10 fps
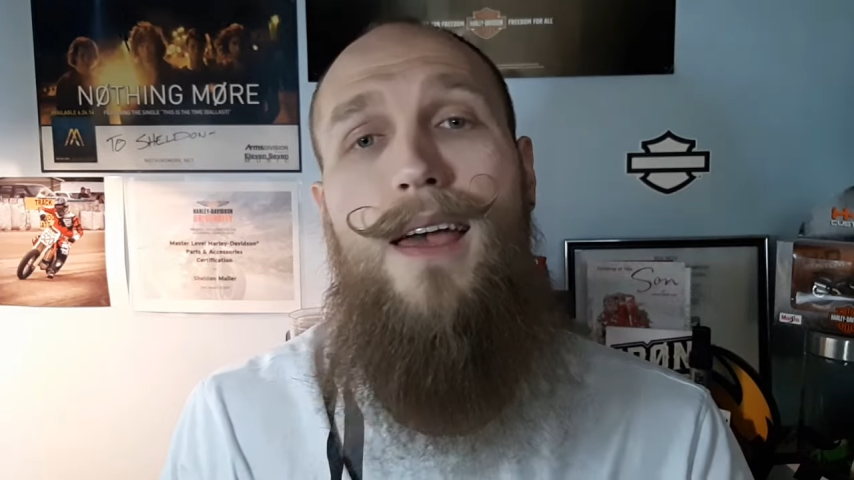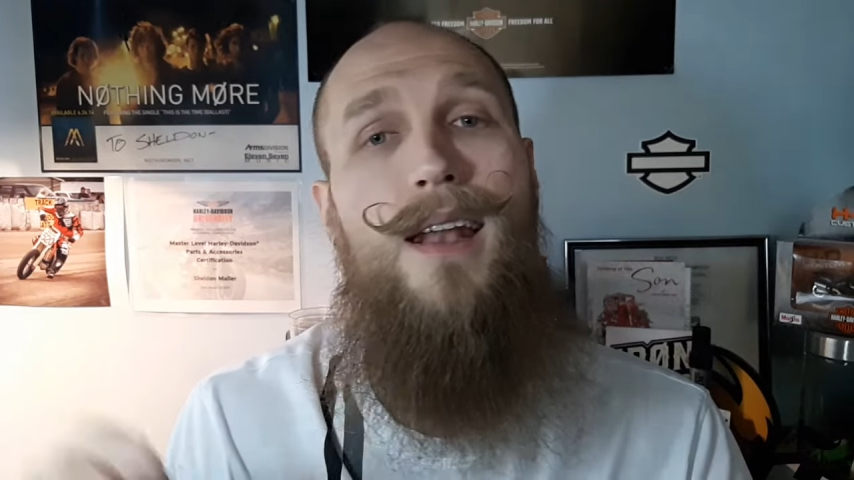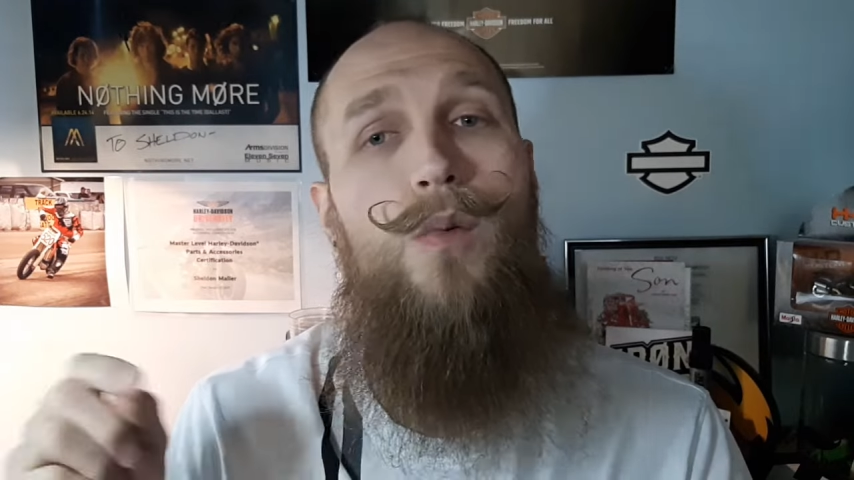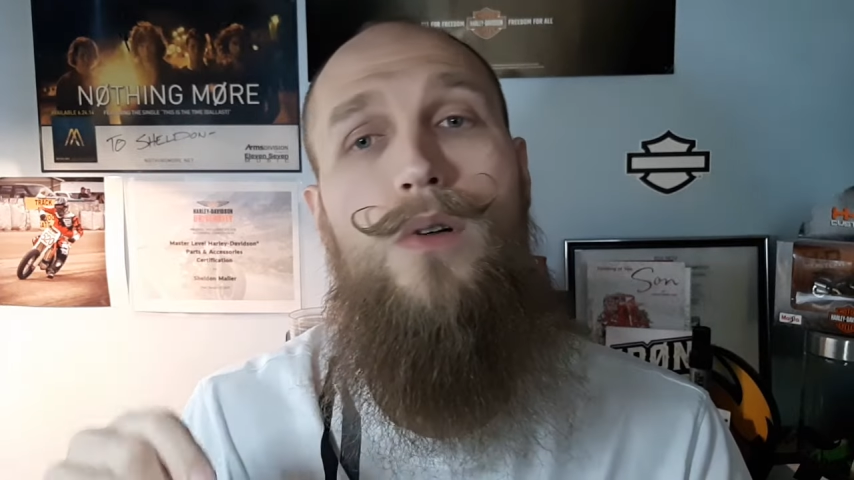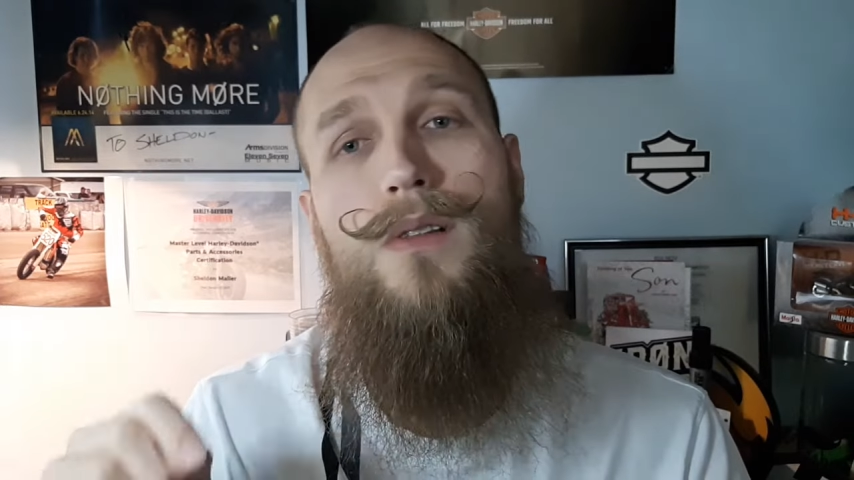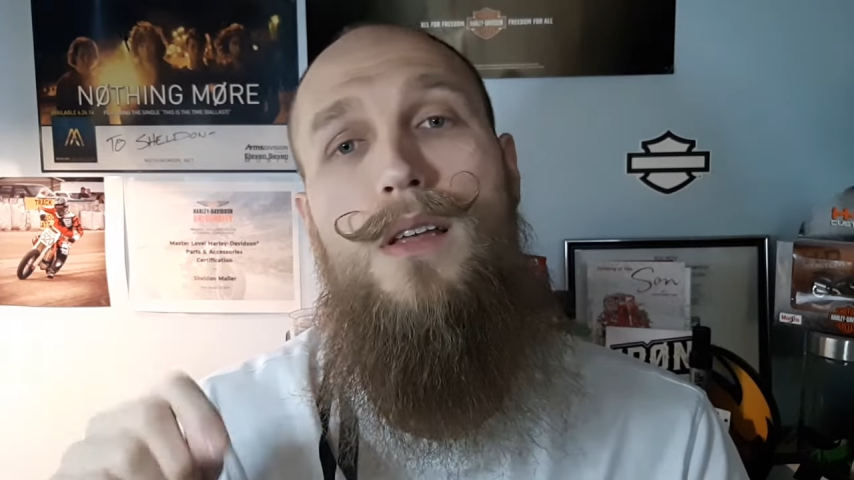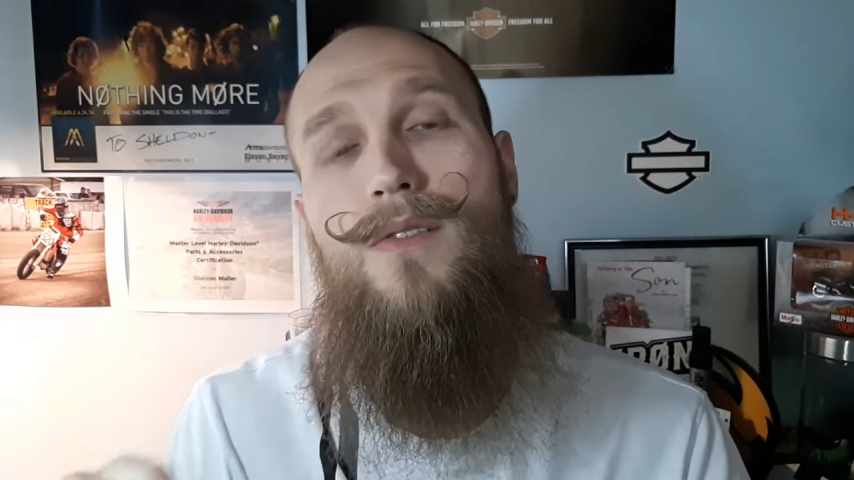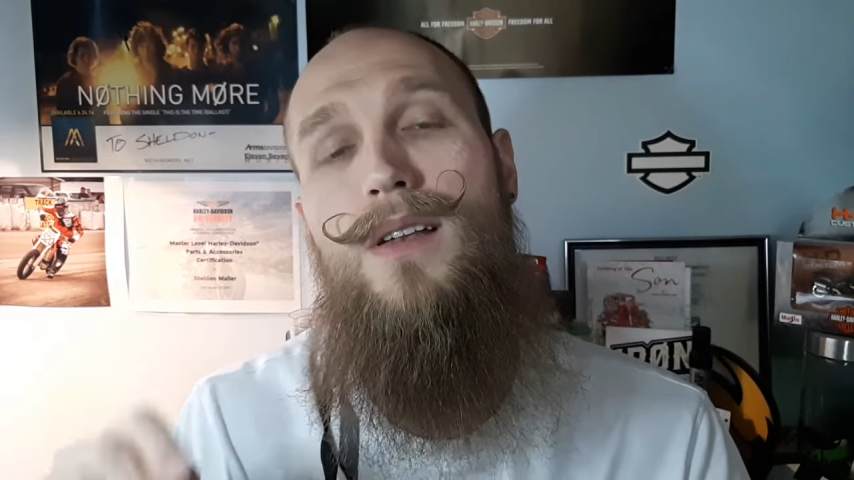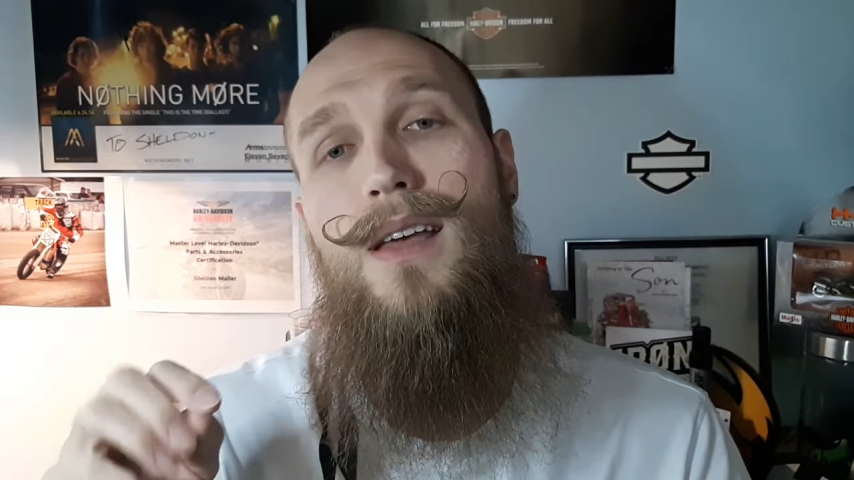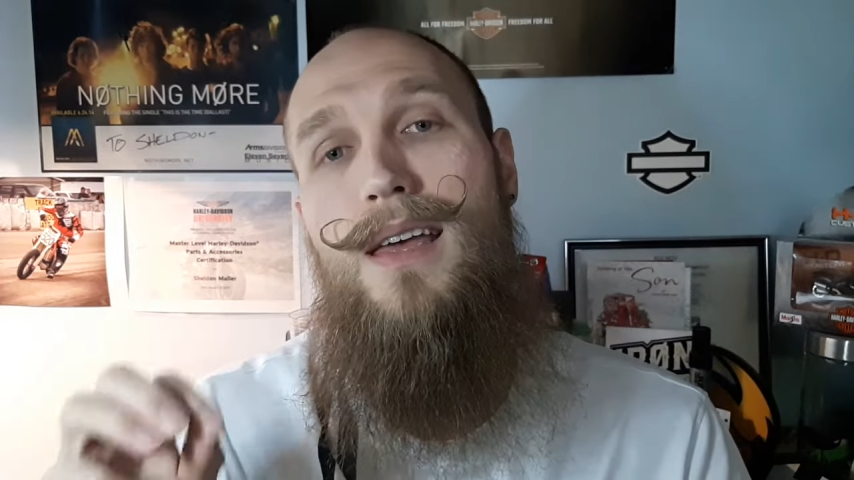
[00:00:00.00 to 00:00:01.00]
and I will
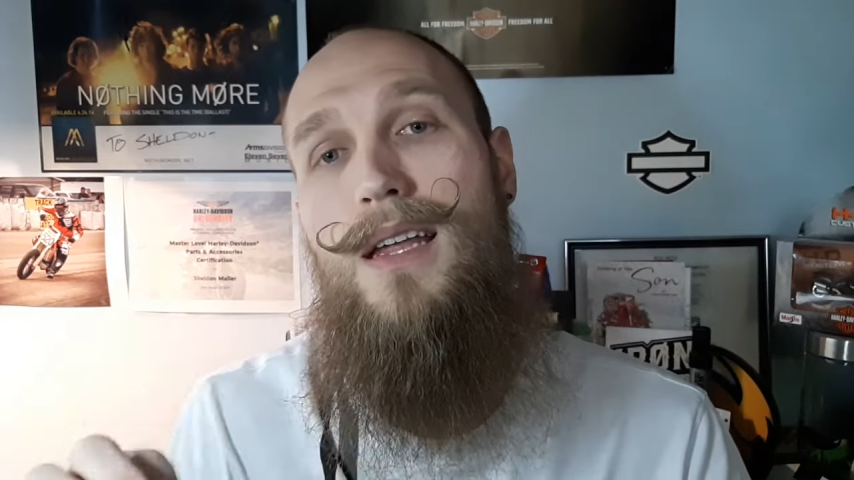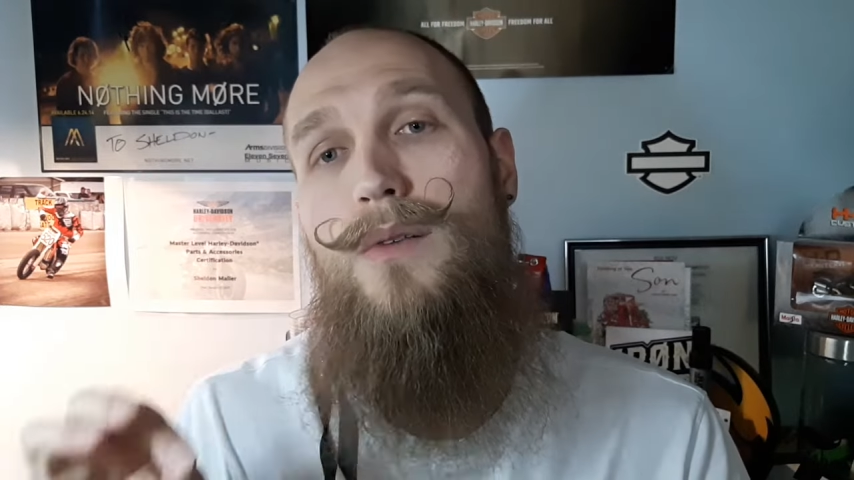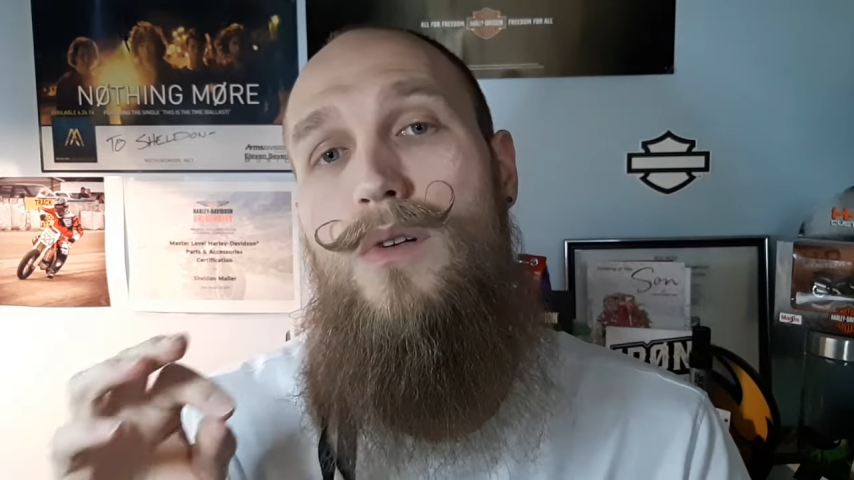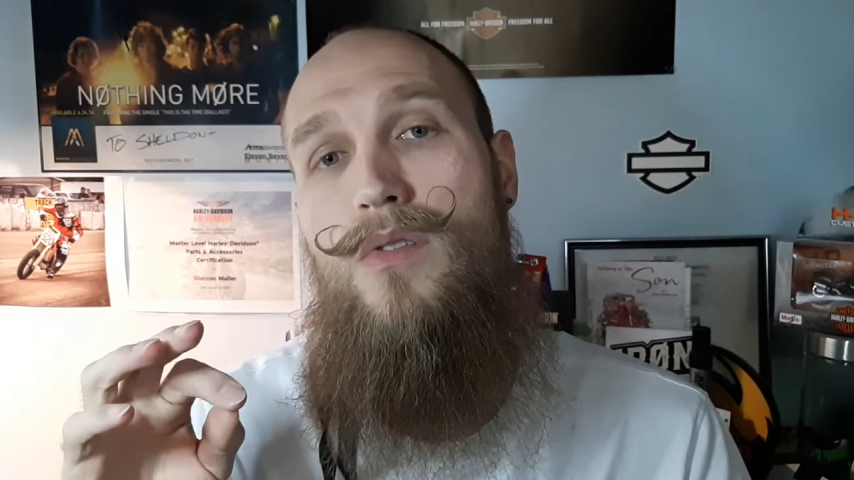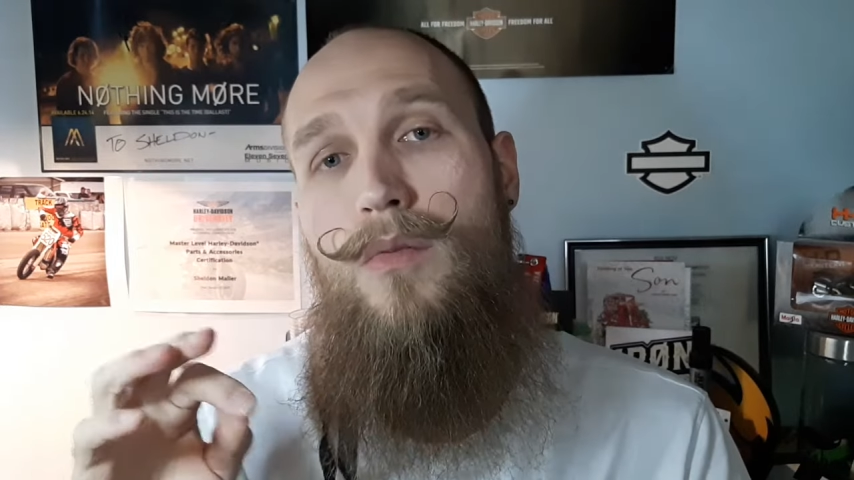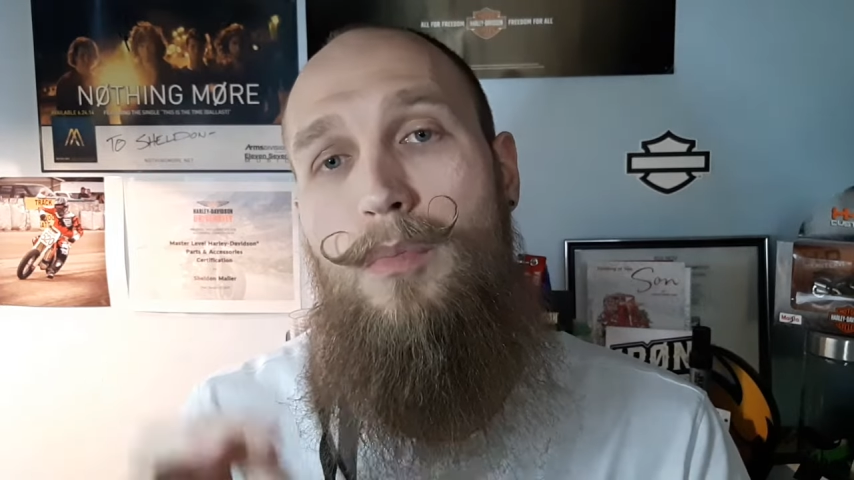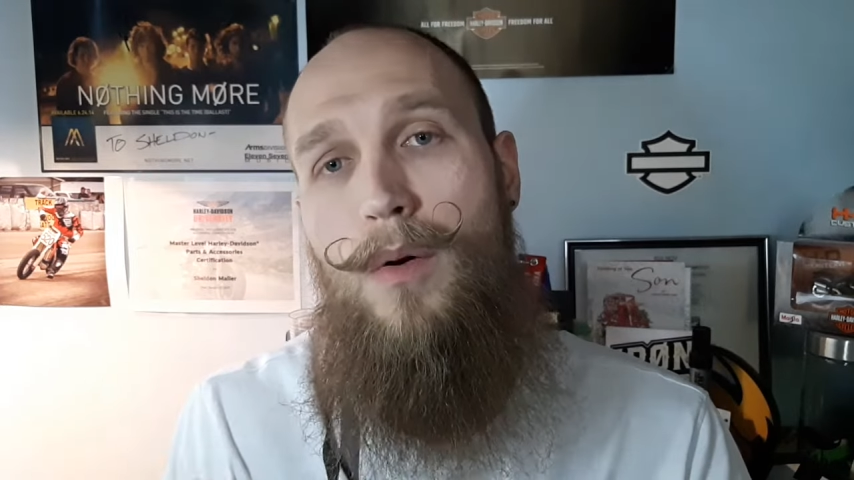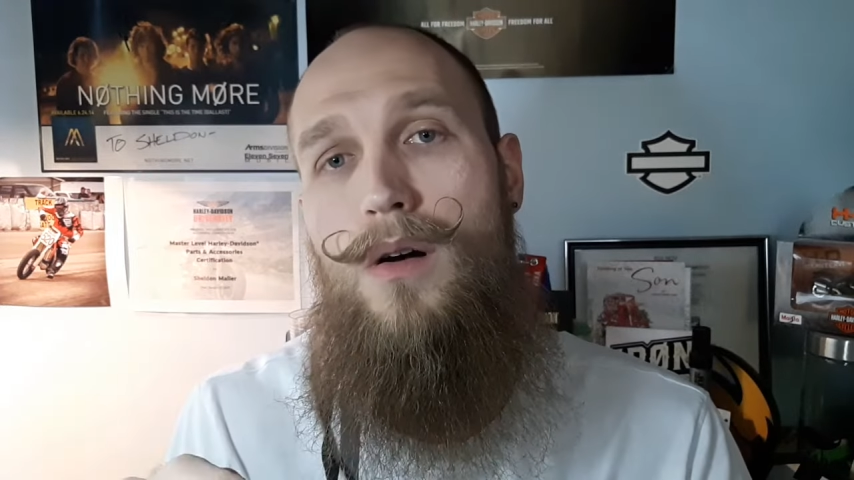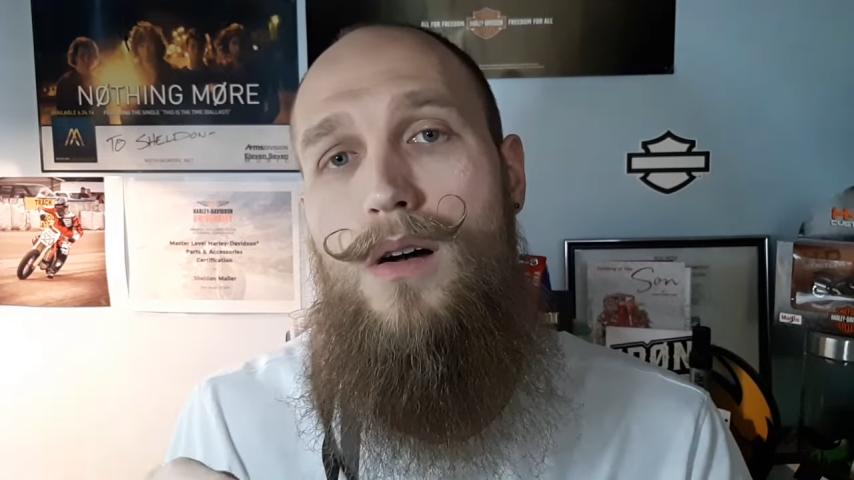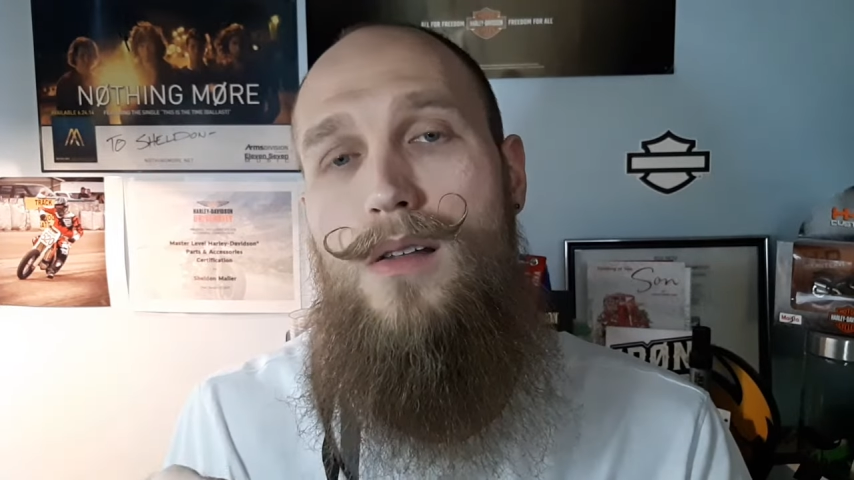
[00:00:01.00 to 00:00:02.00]
leave it in a
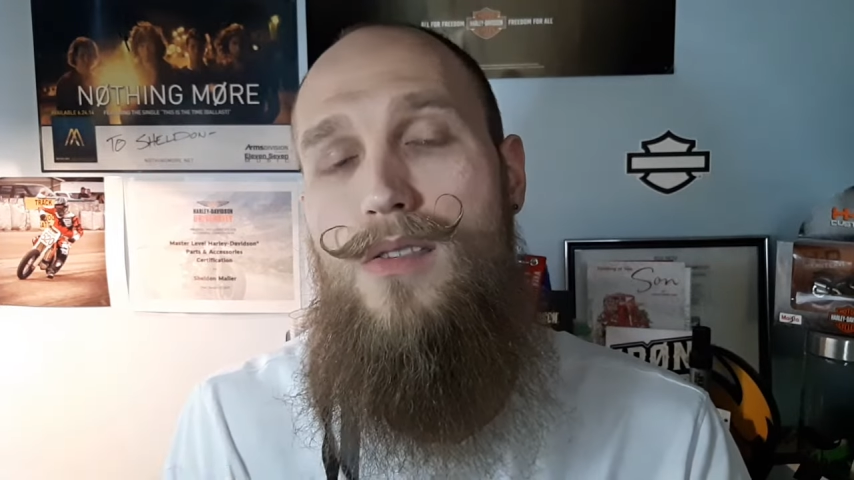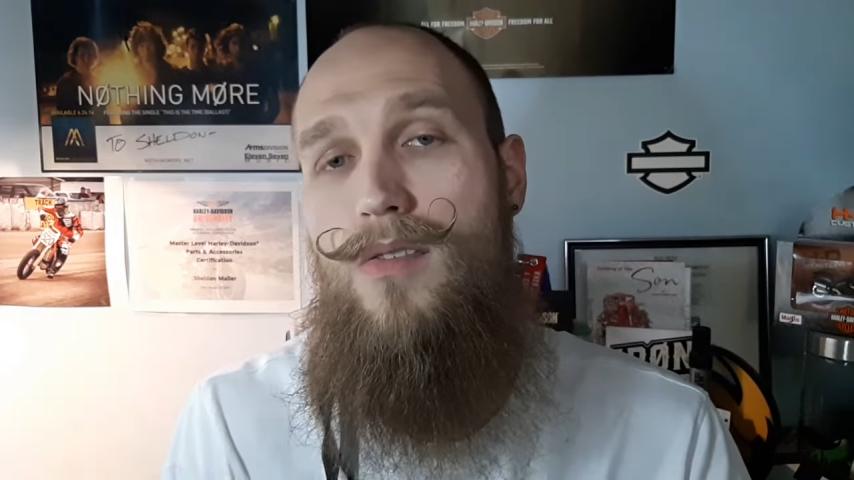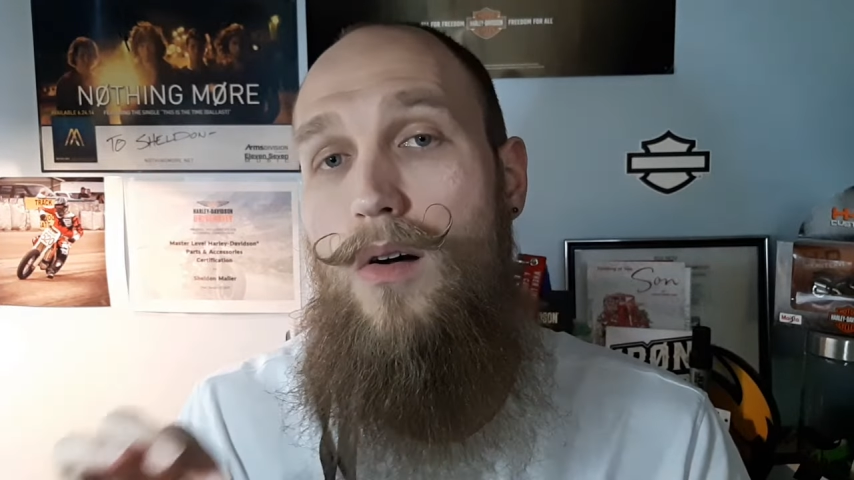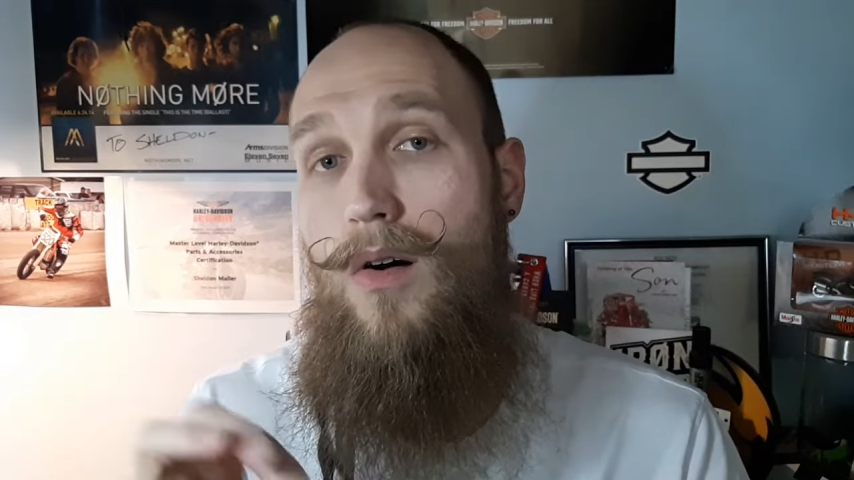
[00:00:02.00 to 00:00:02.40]
response